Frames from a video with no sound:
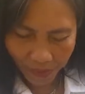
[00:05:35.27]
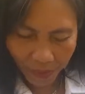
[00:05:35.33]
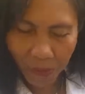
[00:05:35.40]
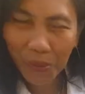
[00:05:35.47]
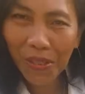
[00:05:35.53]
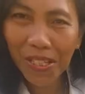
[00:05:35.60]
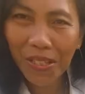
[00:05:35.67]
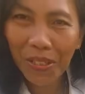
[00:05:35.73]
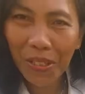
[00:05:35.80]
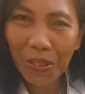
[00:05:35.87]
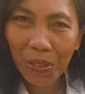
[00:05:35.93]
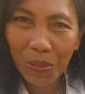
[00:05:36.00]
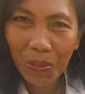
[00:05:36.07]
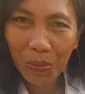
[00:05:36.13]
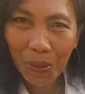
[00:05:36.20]
So this
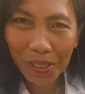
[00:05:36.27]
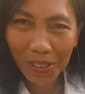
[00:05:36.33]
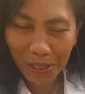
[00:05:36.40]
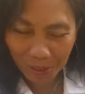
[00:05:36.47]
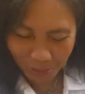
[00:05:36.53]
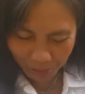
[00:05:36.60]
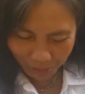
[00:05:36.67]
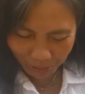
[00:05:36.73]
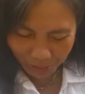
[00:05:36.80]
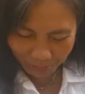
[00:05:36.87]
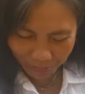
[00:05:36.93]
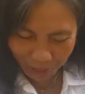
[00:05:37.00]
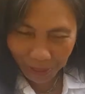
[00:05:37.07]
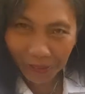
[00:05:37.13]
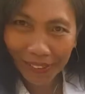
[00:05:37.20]
is what is good
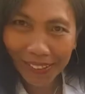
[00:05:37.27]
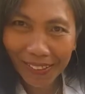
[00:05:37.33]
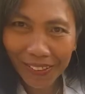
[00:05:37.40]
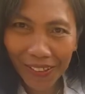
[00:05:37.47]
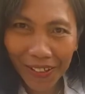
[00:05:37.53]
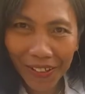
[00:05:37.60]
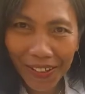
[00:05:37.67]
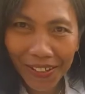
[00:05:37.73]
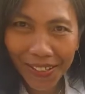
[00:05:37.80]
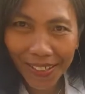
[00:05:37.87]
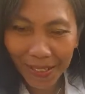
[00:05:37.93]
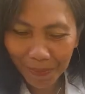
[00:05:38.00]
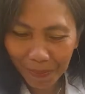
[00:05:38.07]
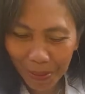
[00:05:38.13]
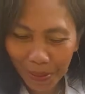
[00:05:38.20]
about
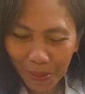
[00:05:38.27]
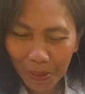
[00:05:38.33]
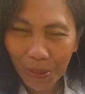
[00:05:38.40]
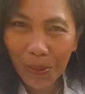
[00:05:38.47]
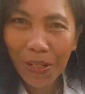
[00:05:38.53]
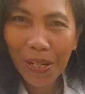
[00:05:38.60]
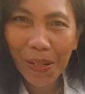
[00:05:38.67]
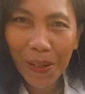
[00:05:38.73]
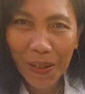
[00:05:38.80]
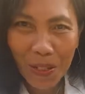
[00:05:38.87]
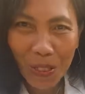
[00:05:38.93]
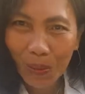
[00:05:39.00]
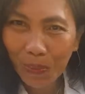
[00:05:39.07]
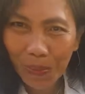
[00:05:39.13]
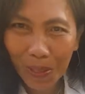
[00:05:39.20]
gardening, because you can
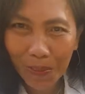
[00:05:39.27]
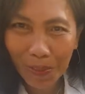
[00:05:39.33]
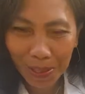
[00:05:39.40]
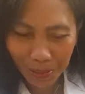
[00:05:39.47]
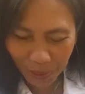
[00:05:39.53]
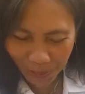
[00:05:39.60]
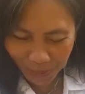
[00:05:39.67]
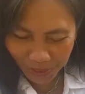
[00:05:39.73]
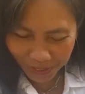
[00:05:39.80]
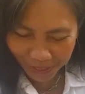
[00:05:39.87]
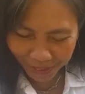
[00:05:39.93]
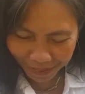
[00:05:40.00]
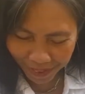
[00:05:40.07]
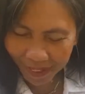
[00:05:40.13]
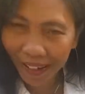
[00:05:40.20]
experiment almost
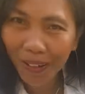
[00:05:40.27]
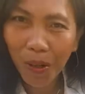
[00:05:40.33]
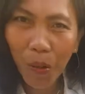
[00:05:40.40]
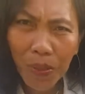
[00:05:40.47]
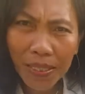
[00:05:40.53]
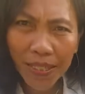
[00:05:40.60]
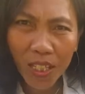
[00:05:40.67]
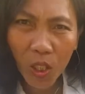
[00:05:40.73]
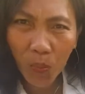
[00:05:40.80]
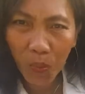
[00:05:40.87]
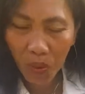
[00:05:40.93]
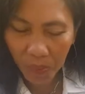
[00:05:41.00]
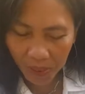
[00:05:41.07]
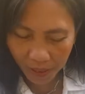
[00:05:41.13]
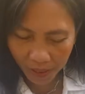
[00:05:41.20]
anything. I always
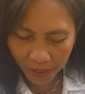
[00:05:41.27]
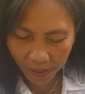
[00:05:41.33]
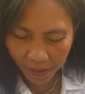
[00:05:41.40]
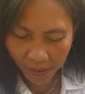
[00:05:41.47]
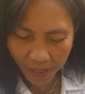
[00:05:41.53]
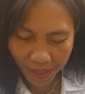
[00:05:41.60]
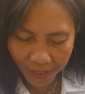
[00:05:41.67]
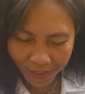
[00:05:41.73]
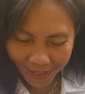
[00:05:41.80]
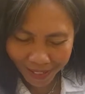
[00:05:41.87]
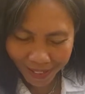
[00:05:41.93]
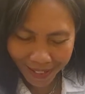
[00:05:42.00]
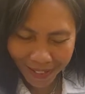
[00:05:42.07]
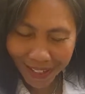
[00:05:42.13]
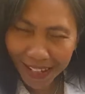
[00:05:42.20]
experiment in here, guys.
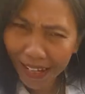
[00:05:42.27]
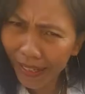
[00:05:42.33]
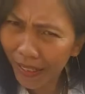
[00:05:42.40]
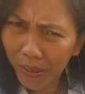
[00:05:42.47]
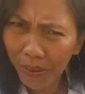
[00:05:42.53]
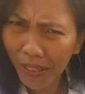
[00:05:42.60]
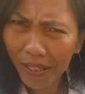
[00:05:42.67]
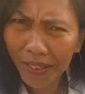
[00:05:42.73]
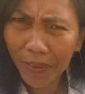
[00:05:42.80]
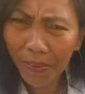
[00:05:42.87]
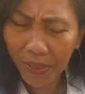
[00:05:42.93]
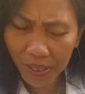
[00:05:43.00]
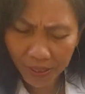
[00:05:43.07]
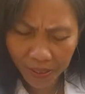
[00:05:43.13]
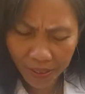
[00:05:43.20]
I do a lot of
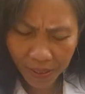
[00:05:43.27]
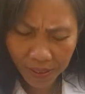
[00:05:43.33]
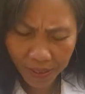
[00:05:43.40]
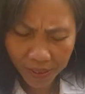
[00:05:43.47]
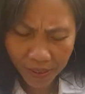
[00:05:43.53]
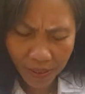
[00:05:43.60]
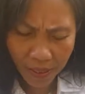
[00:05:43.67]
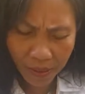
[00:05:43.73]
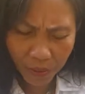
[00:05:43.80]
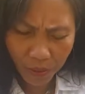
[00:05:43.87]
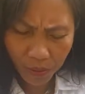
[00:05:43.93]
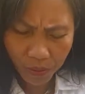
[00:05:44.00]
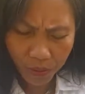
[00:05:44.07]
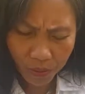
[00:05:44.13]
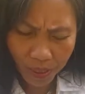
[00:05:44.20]
research and
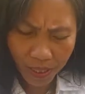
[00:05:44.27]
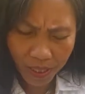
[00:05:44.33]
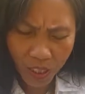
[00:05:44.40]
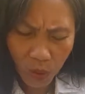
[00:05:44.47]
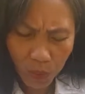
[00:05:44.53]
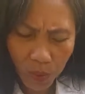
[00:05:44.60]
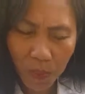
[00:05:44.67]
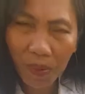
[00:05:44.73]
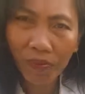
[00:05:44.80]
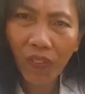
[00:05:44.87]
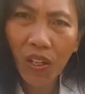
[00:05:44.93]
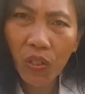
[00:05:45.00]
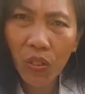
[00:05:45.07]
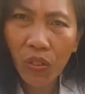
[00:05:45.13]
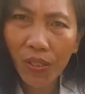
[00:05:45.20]
also
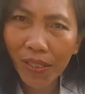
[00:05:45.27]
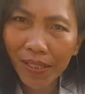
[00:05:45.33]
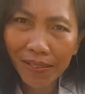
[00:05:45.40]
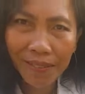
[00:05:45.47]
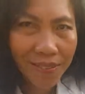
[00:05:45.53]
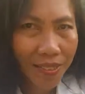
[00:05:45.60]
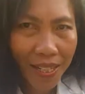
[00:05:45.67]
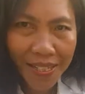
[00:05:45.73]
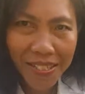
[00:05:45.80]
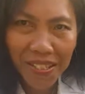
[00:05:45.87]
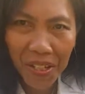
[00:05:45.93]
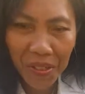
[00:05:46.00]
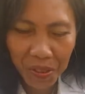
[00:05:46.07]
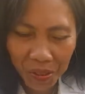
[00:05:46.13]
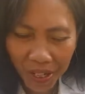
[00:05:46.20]
experimentation,
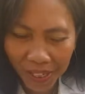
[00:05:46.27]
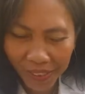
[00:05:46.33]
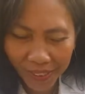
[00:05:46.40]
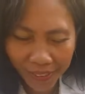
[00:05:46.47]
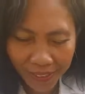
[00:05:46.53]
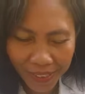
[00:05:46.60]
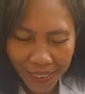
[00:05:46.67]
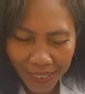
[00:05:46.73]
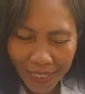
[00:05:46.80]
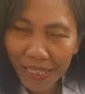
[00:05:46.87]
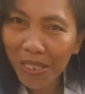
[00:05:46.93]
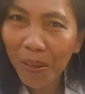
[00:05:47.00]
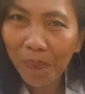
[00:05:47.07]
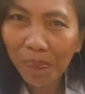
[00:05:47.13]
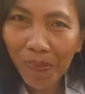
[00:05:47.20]
test and trial.
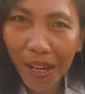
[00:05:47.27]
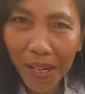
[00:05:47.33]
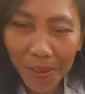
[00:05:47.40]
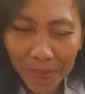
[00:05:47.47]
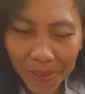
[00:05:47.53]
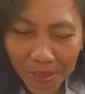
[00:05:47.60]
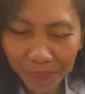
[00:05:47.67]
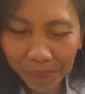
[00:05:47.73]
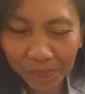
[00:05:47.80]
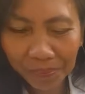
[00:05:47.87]
Sometimes